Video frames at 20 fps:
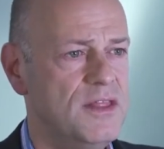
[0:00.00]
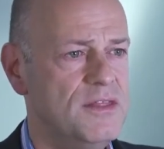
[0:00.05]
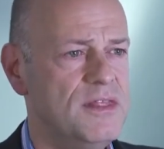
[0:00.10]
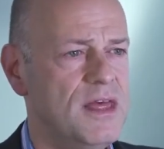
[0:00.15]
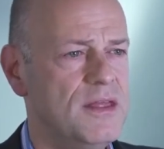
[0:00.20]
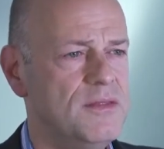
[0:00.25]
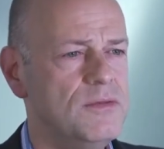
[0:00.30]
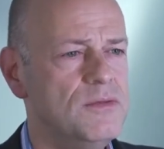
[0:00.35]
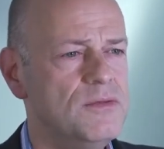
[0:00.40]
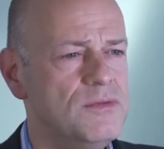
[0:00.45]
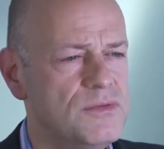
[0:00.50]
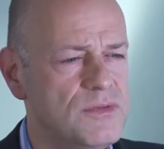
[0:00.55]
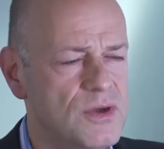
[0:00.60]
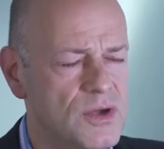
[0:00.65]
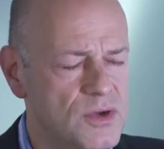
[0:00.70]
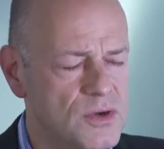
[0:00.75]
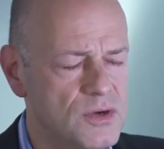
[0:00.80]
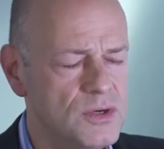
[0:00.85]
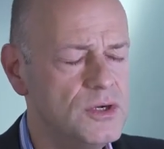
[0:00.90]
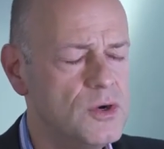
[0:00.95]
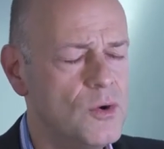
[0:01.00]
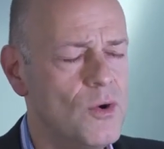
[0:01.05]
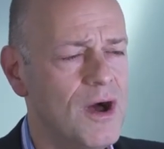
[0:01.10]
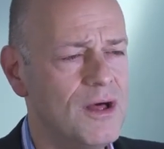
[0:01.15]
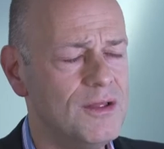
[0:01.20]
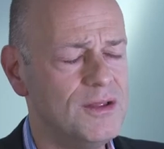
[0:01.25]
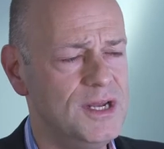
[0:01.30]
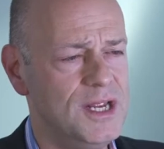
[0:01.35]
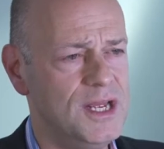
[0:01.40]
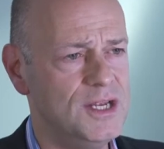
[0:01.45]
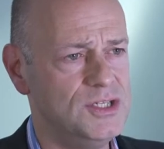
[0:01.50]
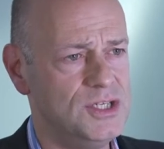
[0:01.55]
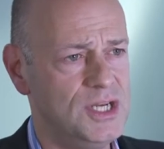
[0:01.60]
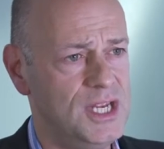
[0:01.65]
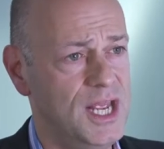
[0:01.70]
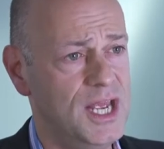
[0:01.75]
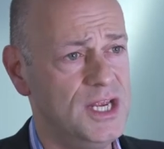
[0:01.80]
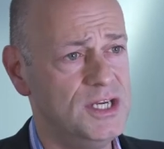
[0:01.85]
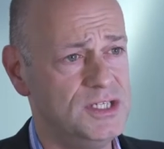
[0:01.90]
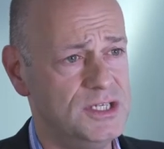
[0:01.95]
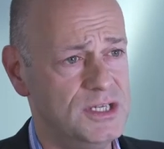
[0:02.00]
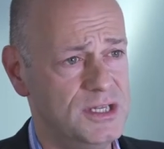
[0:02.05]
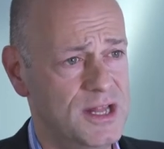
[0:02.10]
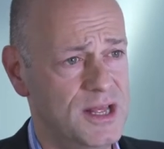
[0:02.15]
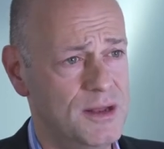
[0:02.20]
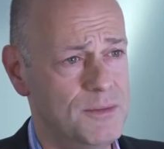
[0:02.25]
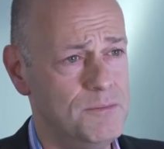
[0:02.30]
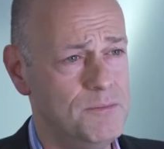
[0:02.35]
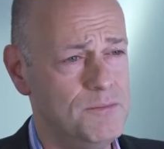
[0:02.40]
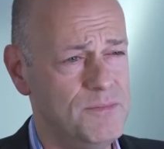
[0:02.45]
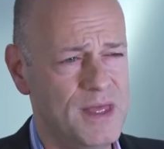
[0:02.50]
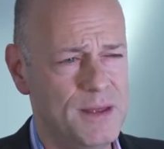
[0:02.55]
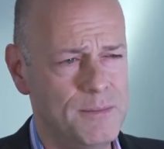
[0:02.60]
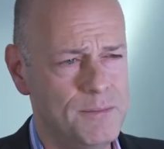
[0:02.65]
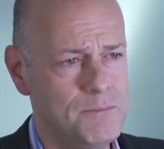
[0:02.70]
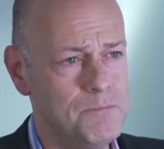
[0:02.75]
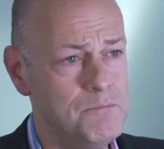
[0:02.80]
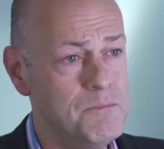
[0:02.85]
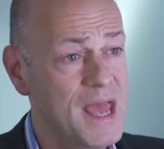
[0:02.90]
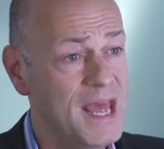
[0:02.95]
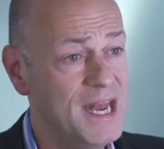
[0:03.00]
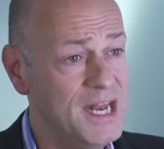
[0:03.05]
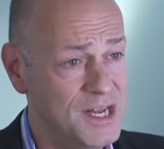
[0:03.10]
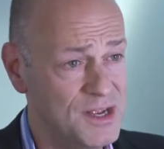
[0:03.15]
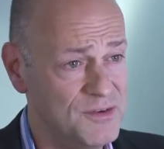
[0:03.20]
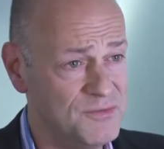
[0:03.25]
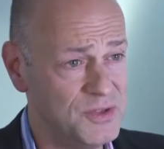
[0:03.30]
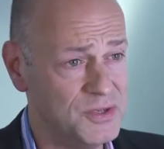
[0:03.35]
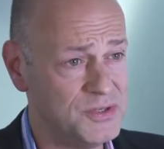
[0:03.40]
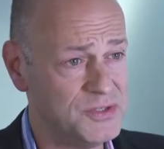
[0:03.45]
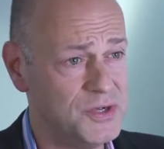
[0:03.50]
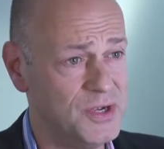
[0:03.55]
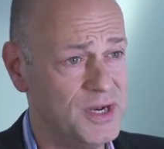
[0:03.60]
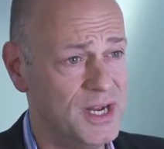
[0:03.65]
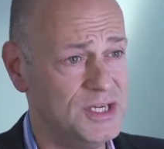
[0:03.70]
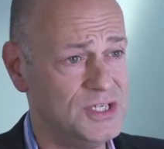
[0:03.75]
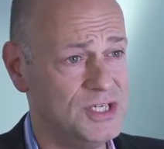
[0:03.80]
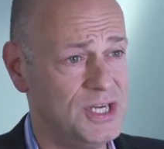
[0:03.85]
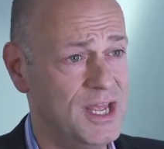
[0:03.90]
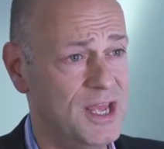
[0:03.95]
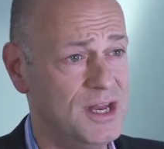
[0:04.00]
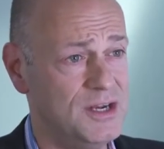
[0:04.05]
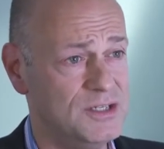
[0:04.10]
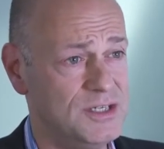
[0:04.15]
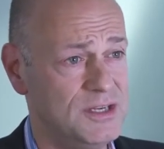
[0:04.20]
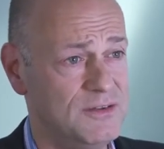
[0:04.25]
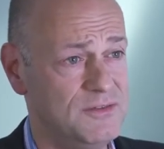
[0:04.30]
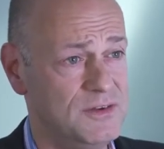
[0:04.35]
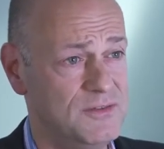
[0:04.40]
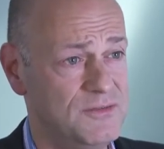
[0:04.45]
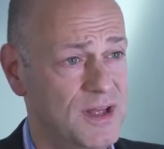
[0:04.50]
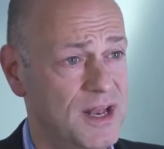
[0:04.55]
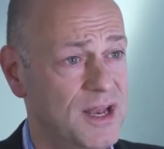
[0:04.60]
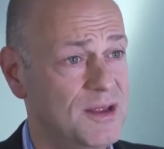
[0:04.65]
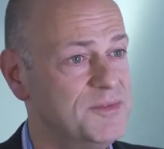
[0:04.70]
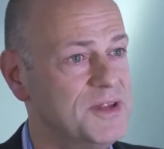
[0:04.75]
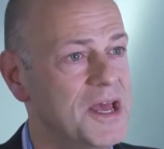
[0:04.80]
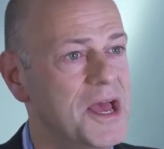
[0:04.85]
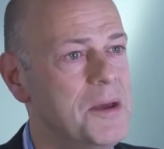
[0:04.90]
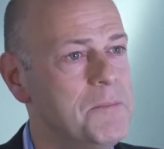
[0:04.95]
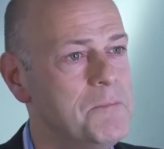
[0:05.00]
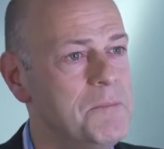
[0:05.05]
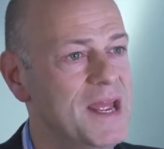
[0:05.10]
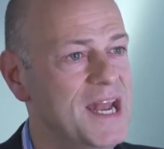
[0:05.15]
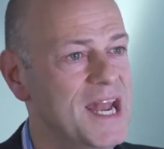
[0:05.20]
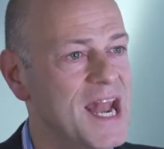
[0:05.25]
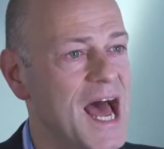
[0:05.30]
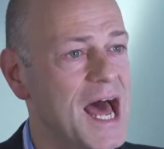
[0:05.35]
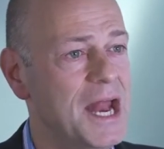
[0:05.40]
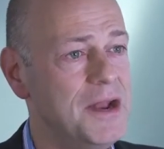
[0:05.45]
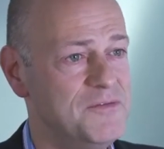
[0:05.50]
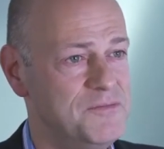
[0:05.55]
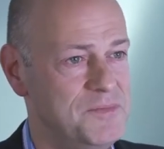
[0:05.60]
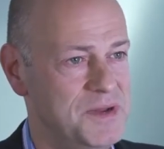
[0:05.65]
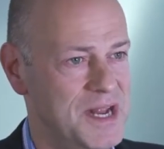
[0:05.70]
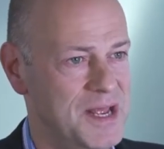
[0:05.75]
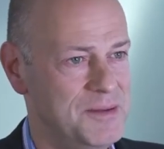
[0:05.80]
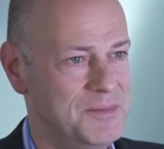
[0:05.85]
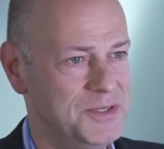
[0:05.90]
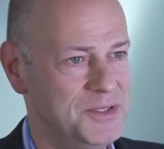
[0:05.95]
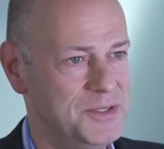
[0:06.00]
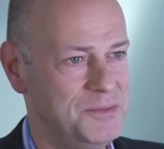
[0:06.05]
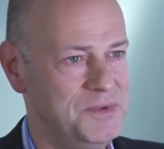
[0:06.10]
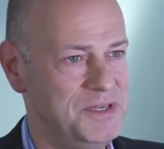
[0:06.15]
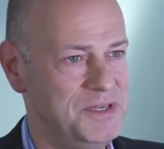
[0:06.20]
that the good quality education that, that many of those good educators have developed may not have been able to